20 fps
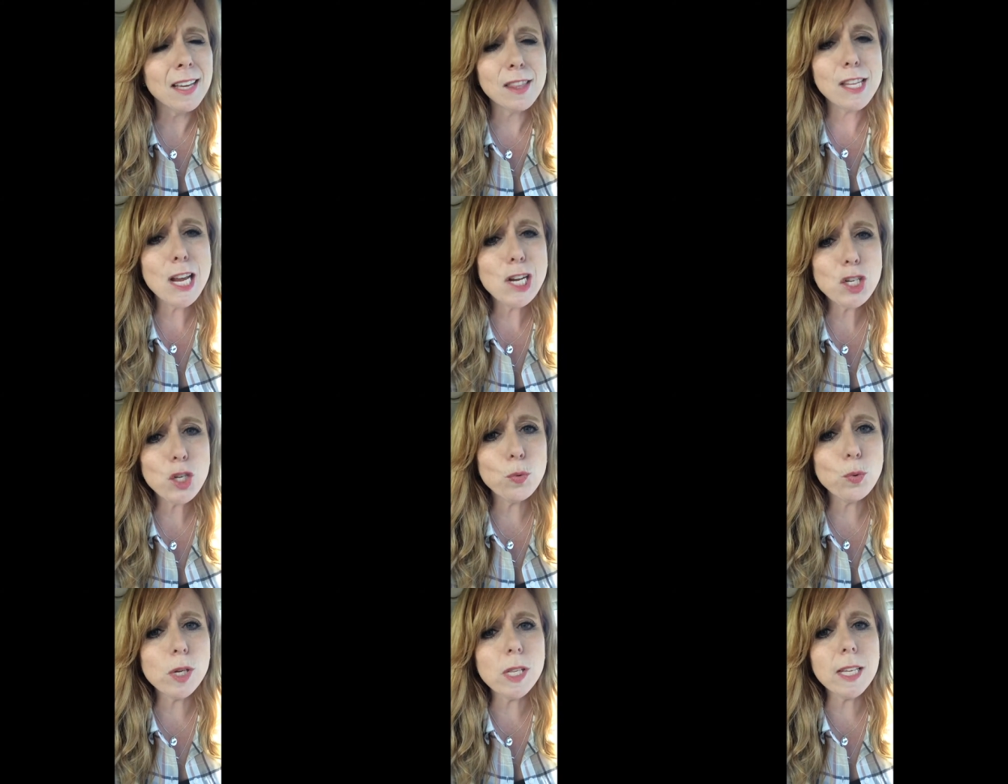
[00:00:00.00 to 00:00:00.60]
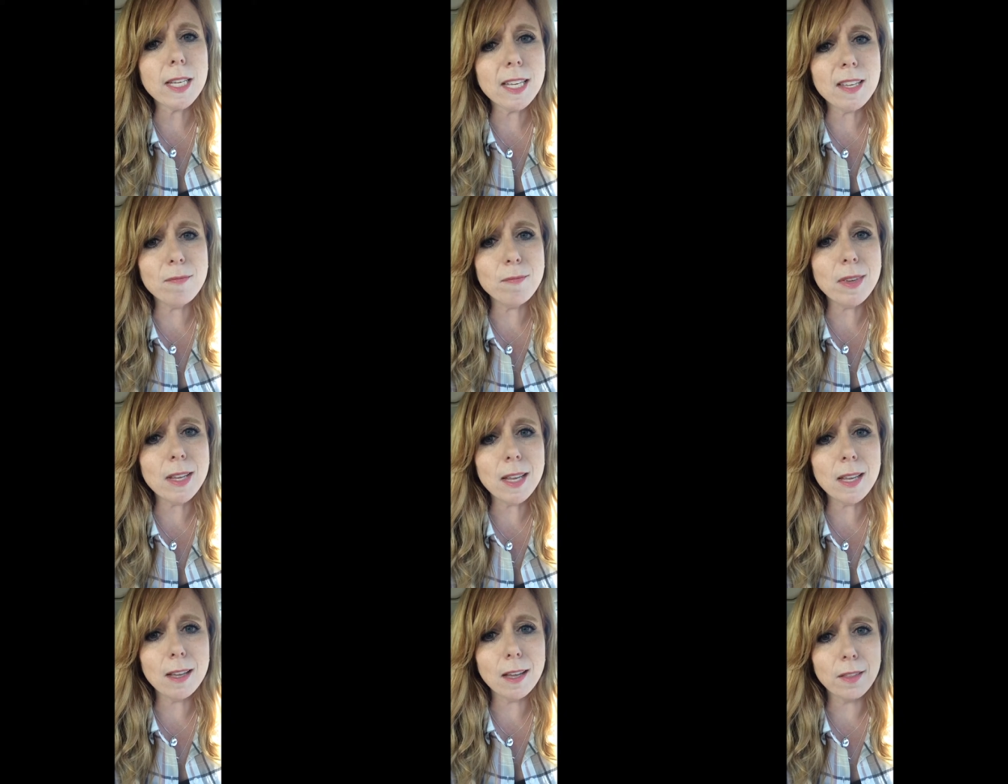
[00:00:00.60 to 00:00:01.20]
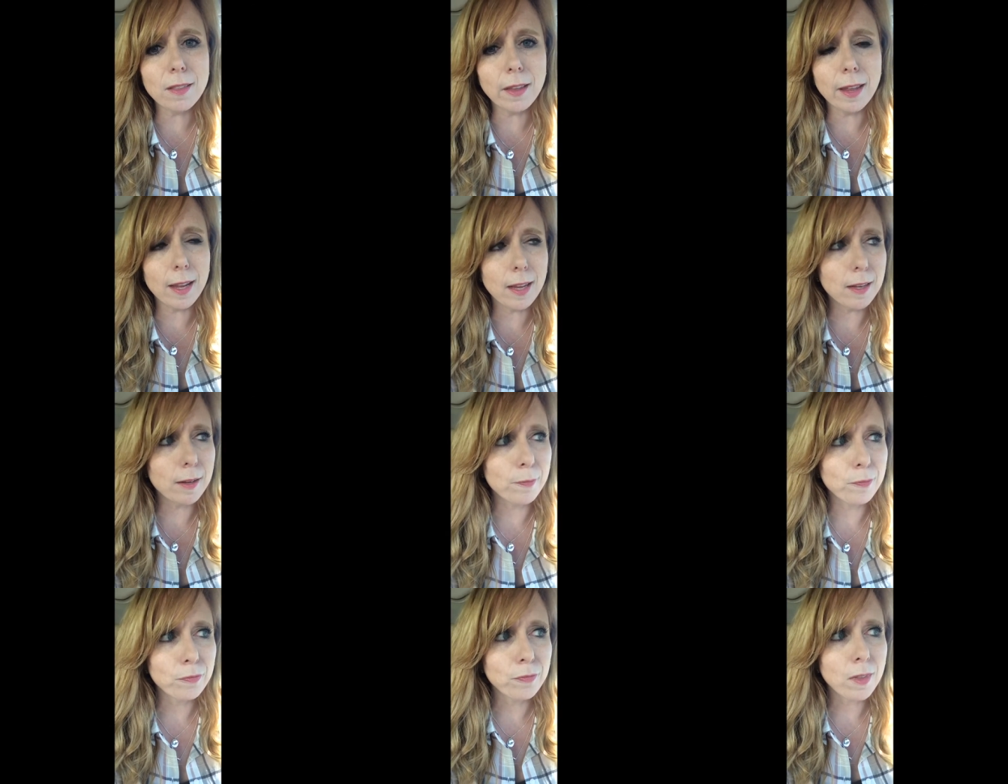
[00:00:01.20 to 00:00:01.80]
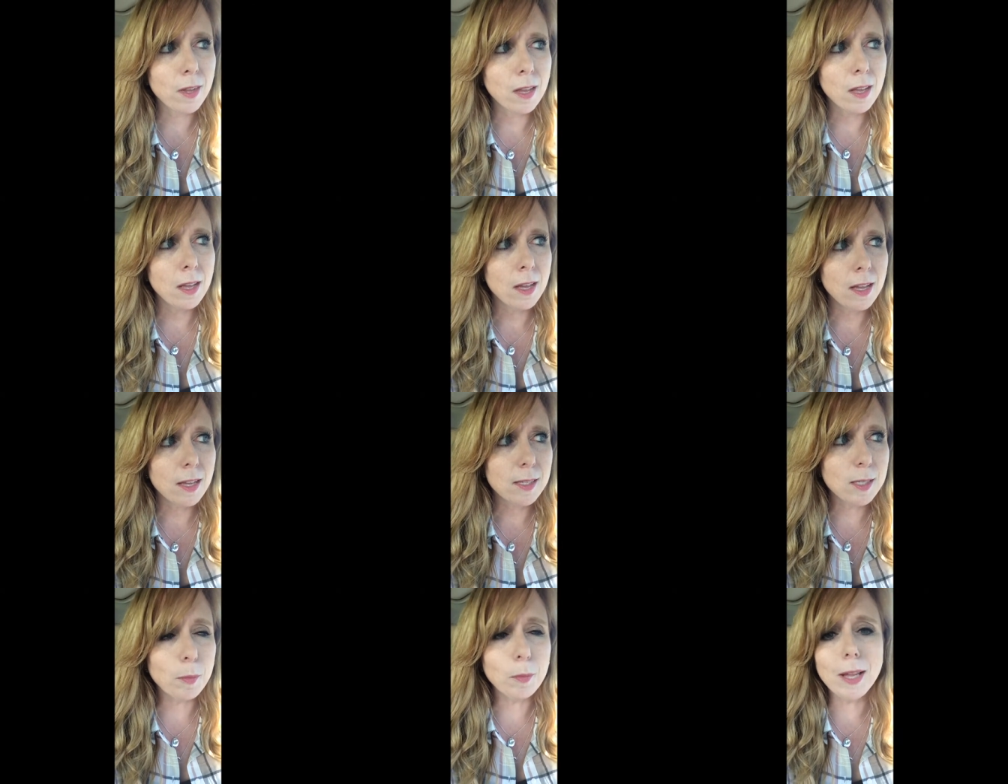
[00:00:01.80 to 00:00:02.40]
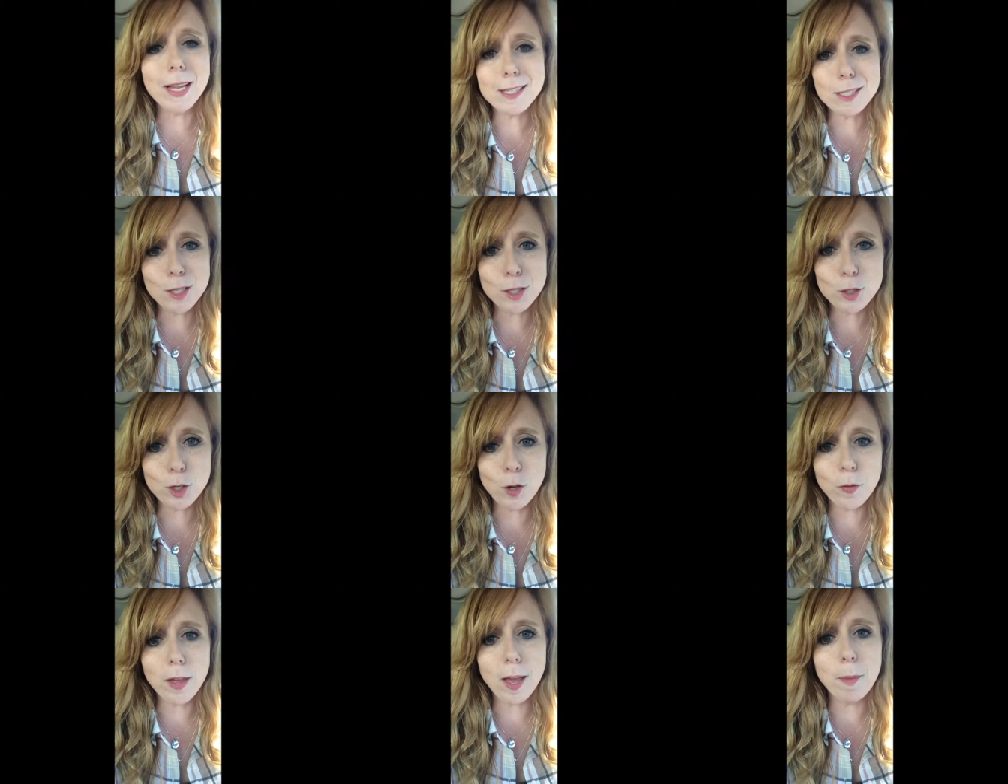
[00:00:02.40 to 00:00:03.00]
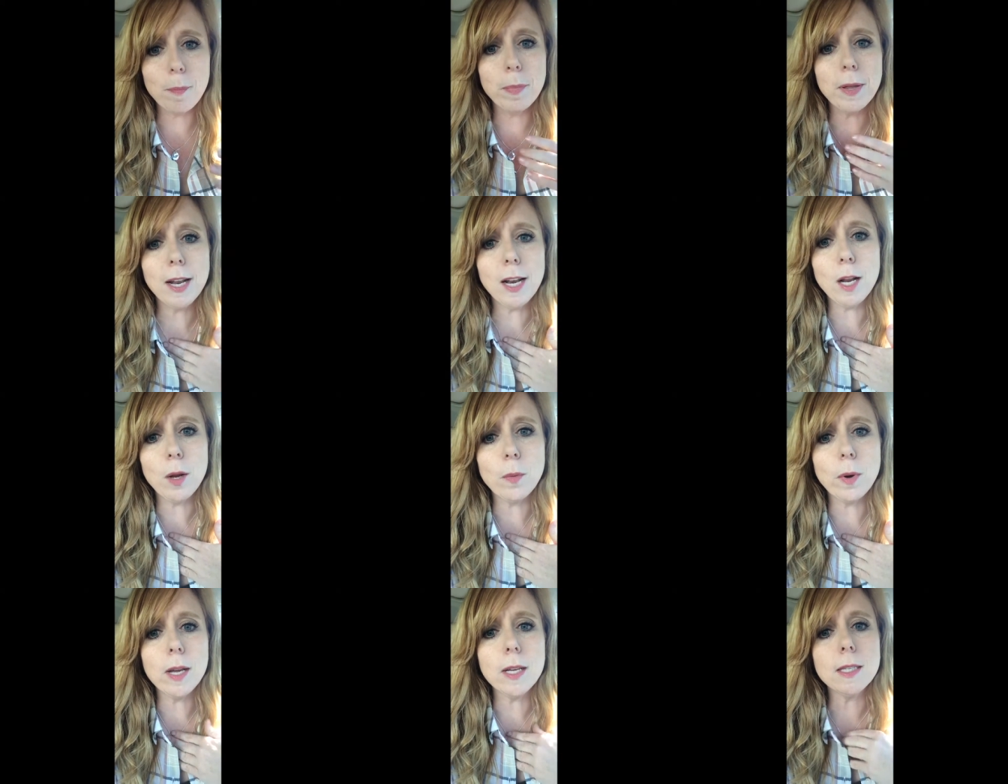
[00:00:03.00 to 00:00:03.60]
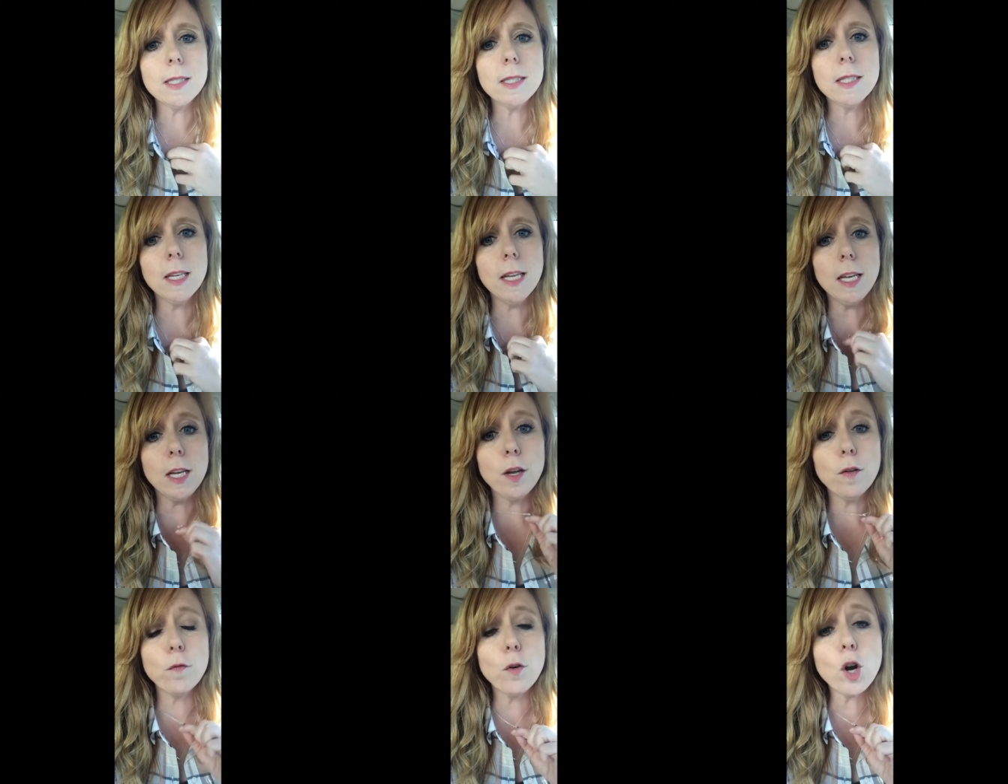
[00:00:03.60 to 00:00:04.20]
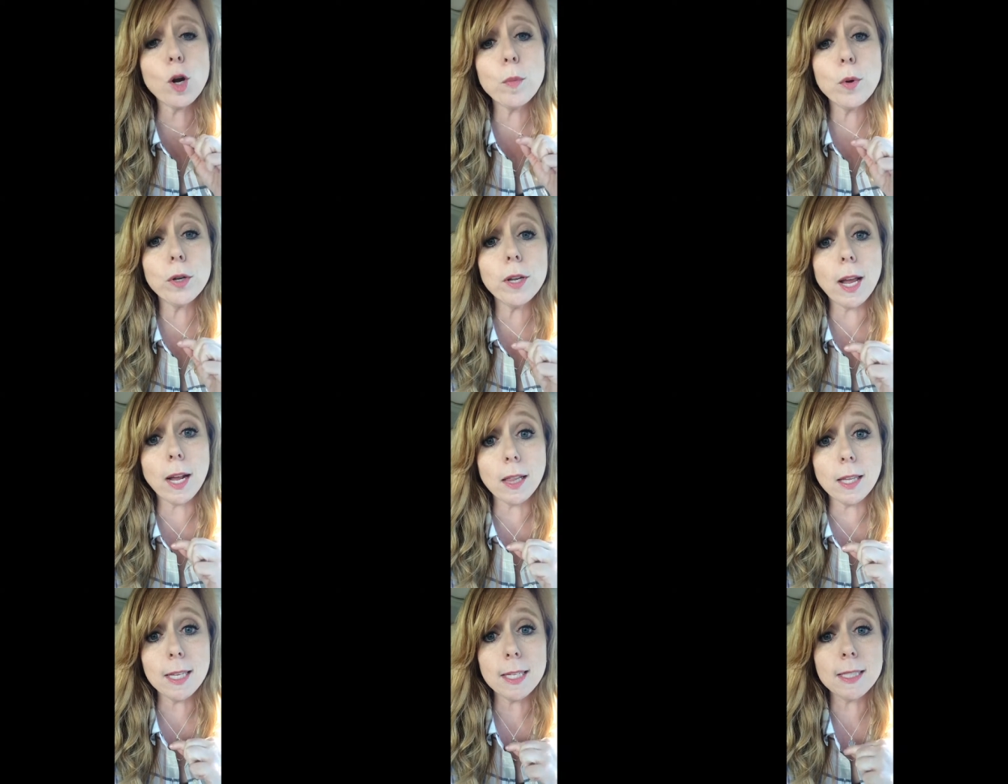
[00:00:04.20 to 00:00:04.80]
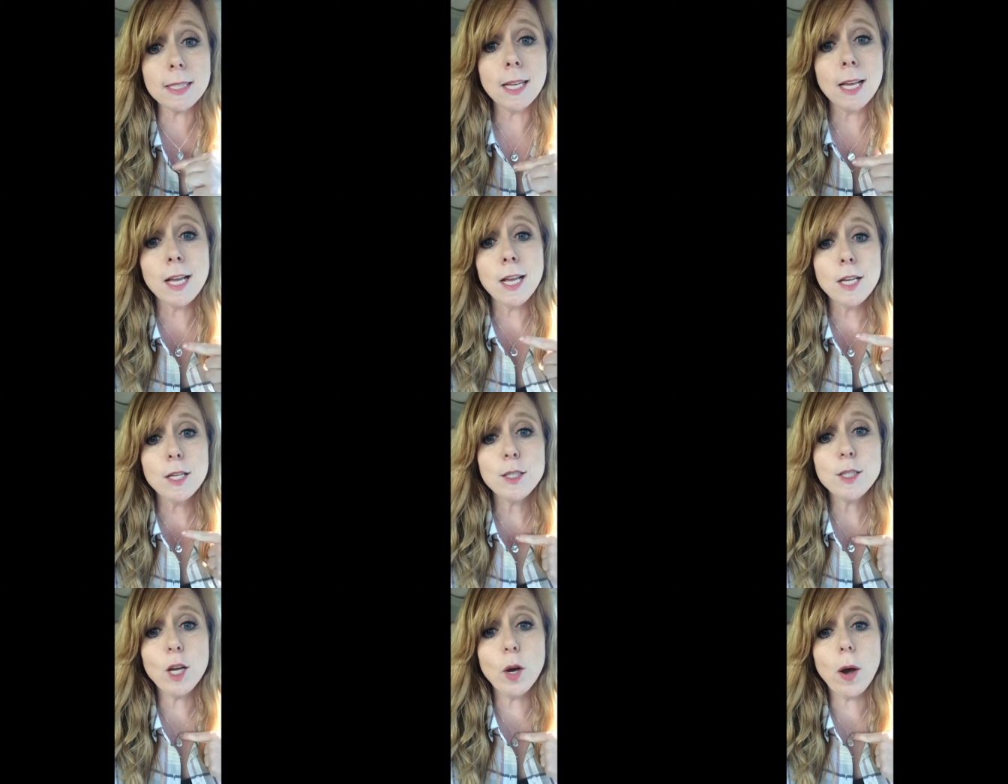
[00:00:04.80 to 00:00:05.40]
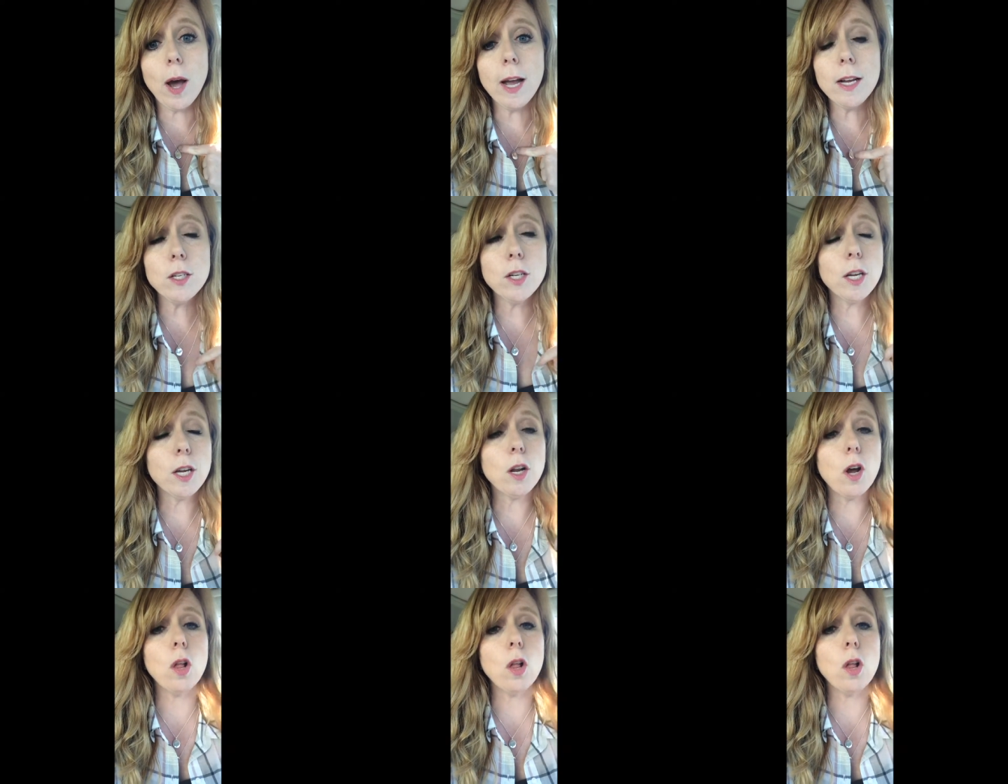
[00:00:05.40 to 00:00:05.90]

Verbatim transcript: They should really give me a, uh, like some lessons on that. But anyways, the convertible necklace. So I took it